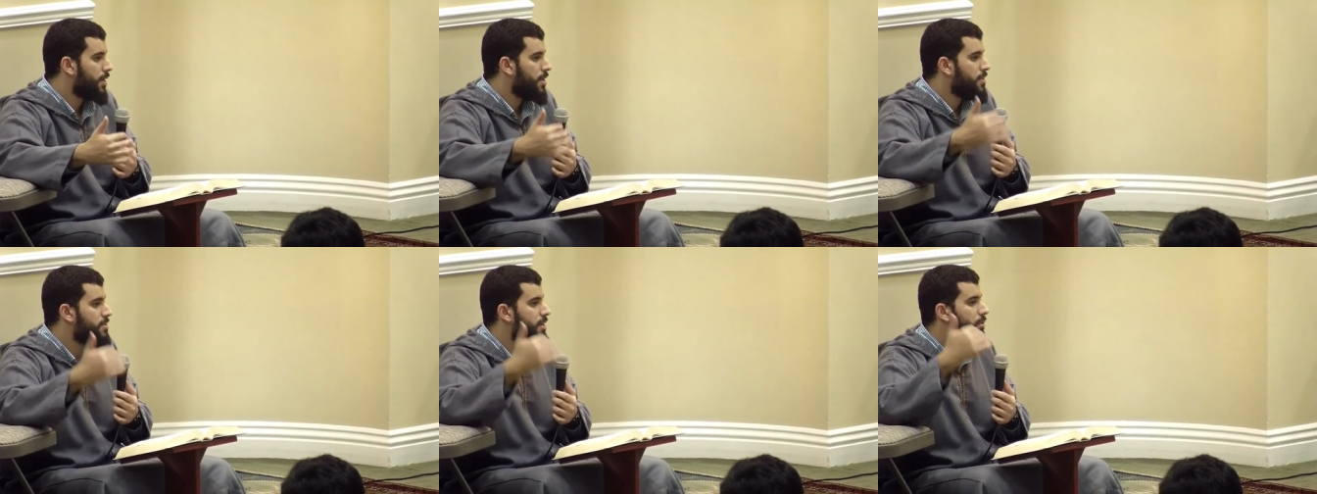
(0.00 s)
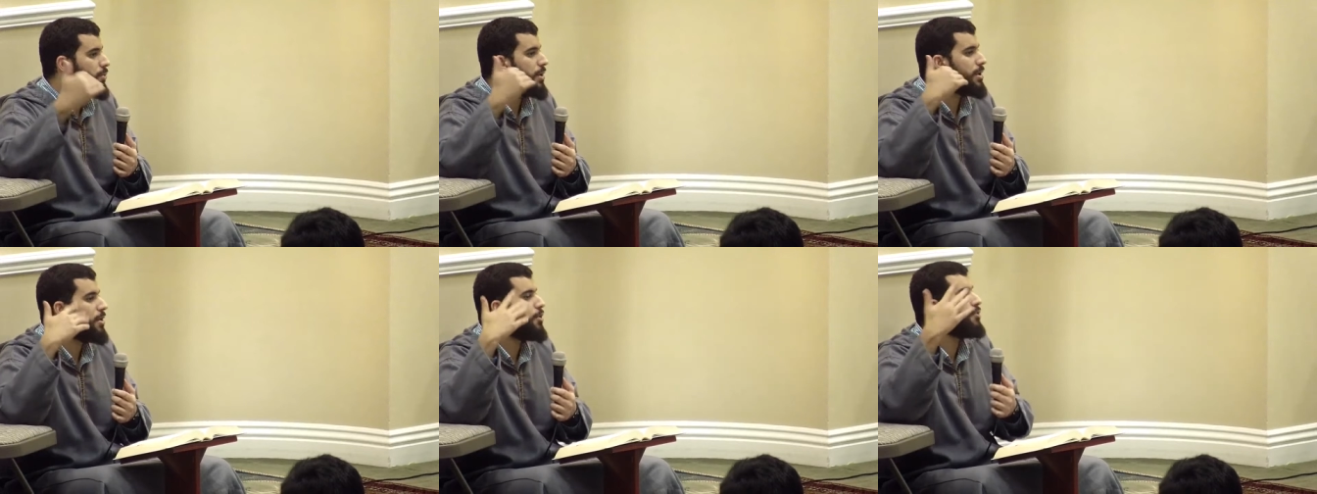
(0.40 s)
then
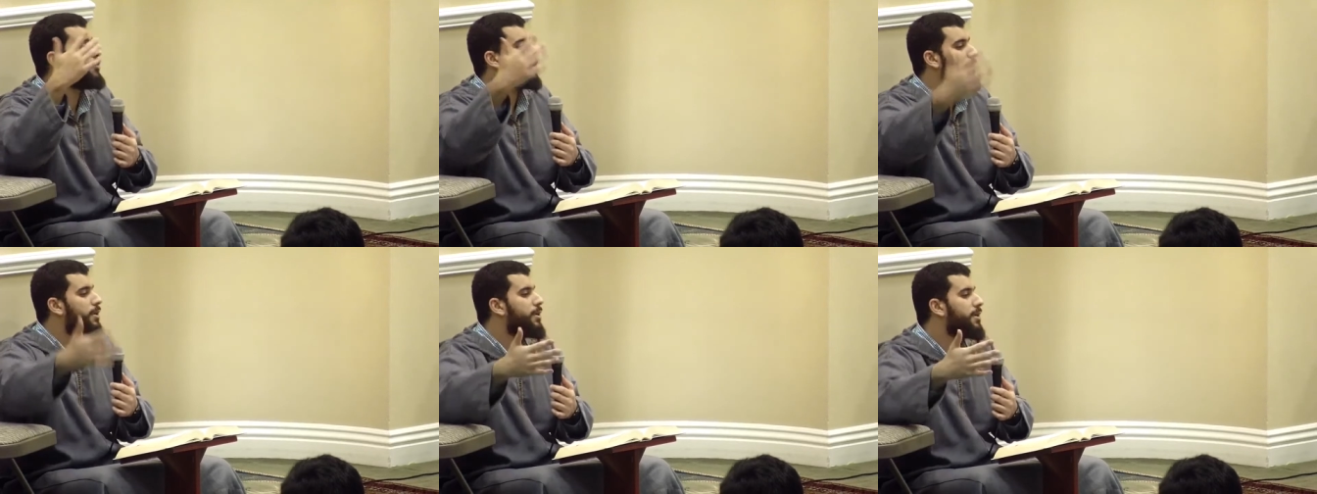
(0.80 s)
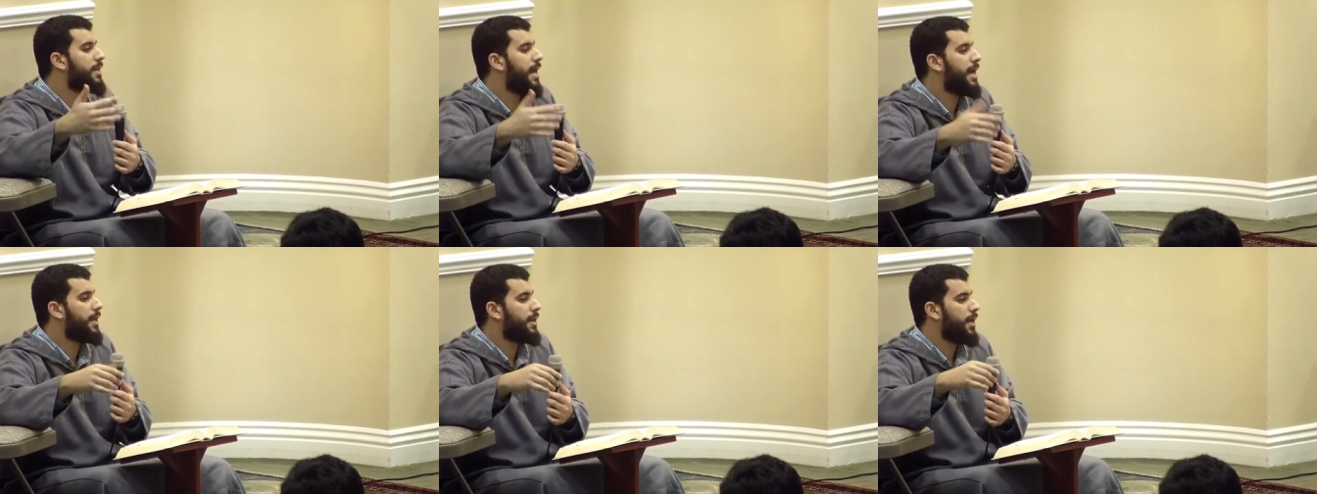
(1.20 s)
we overlook
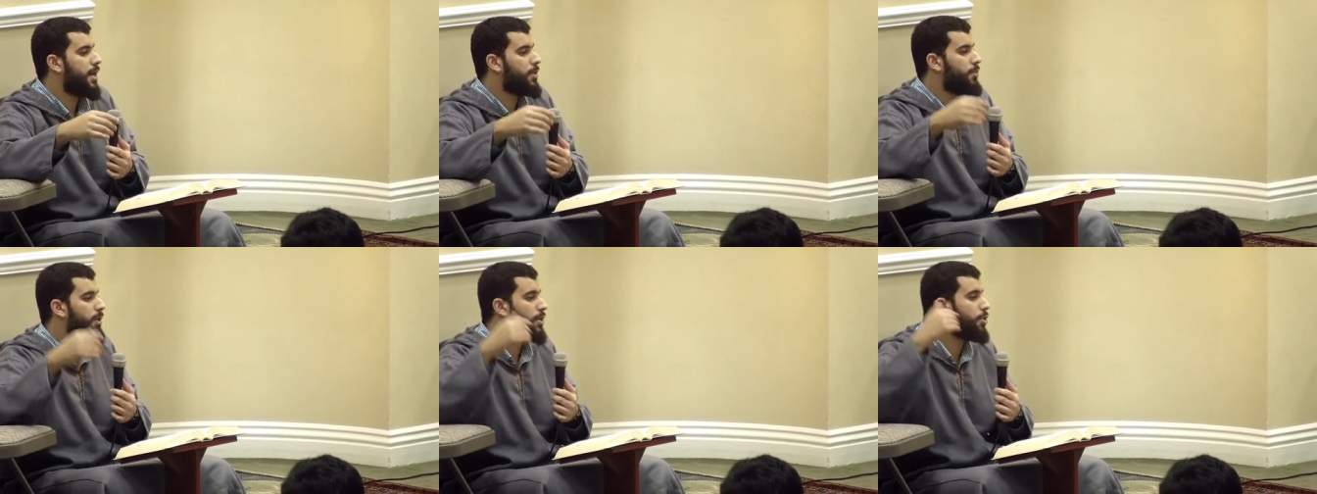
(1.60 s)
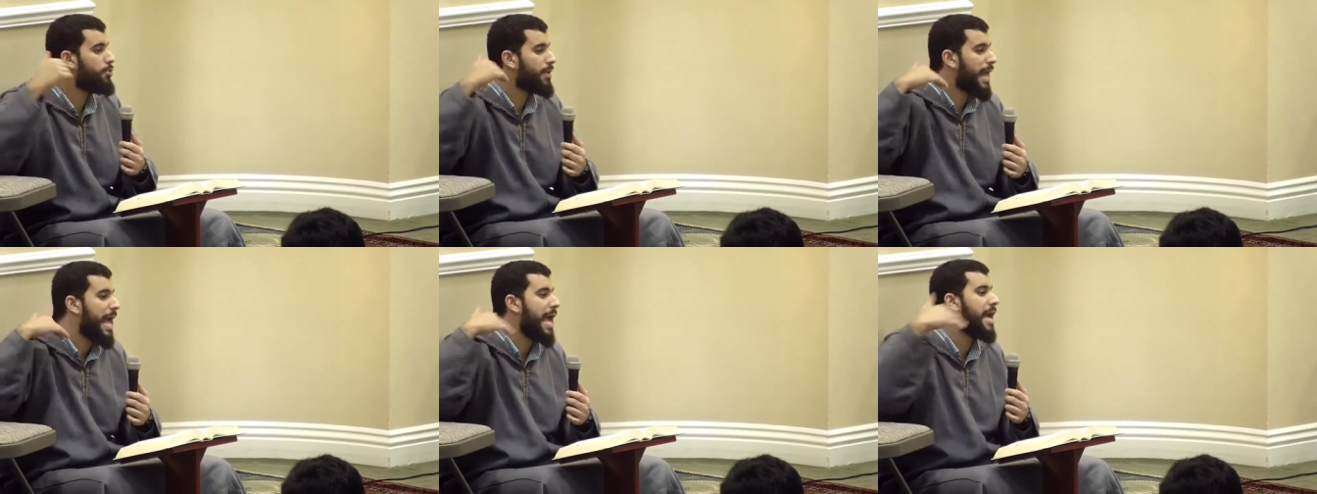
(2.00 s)
that and we
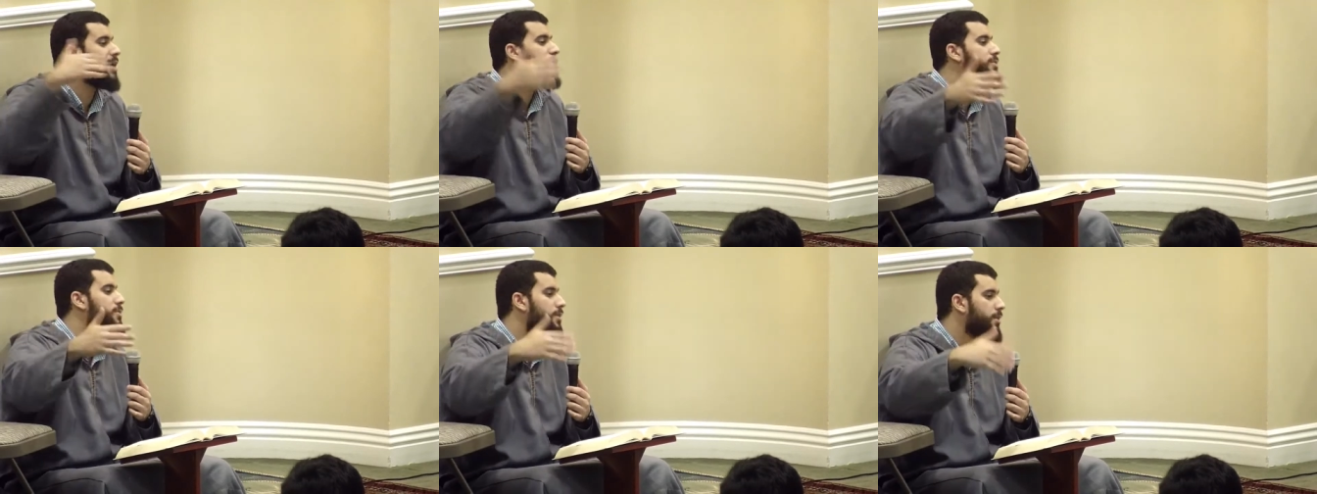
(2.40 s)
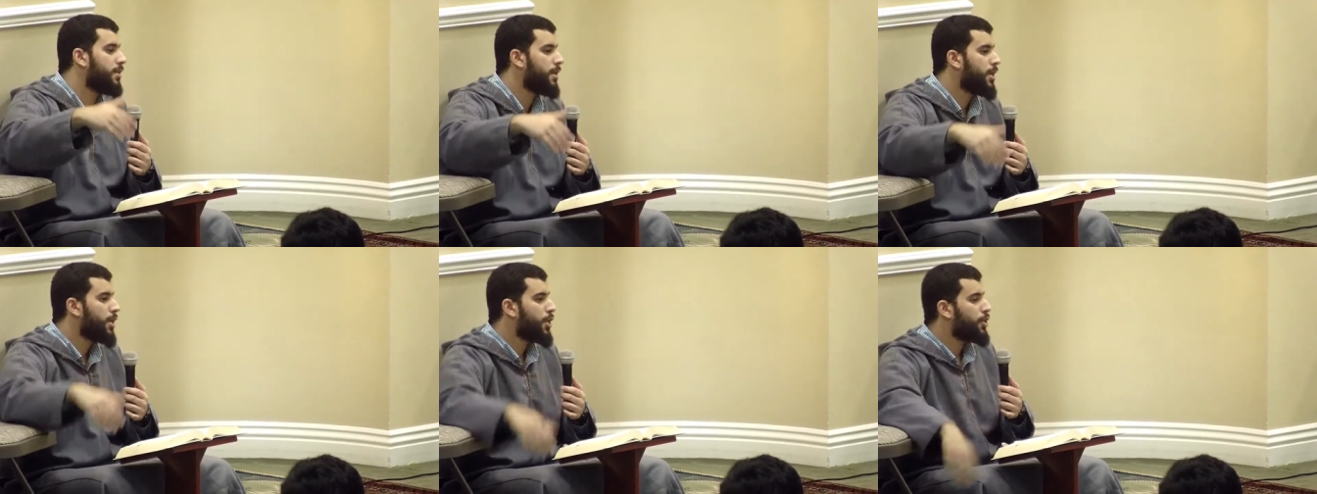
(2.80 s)
don't hasten
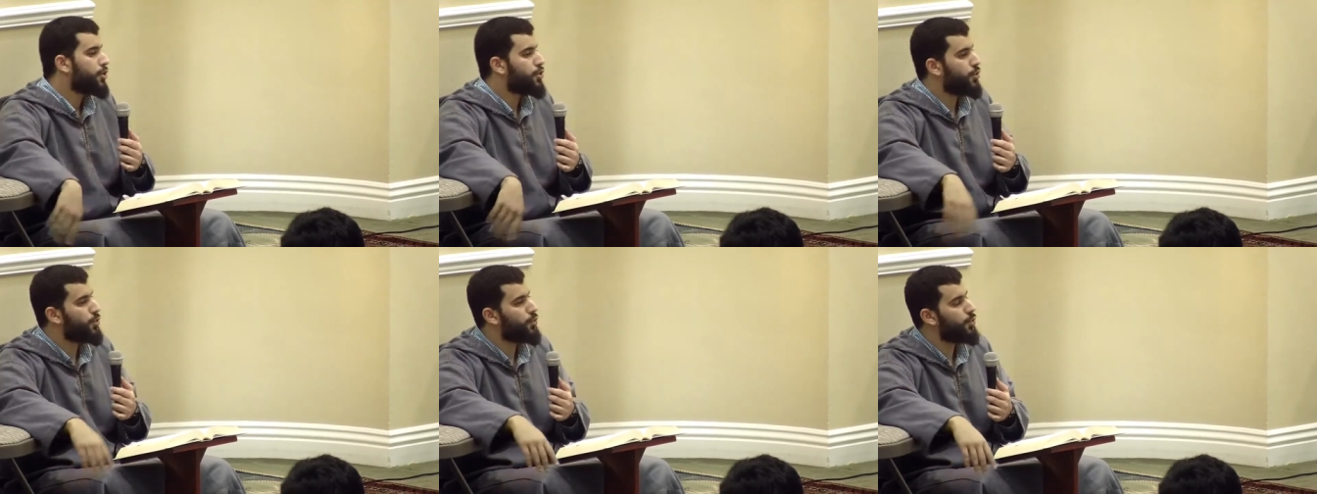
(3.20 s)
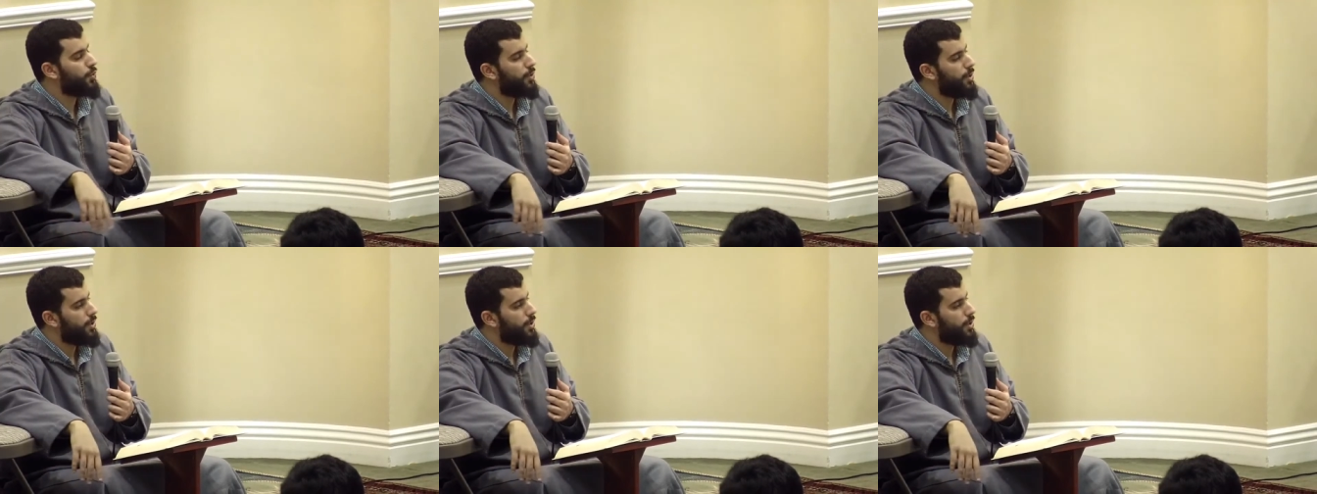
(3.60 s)
to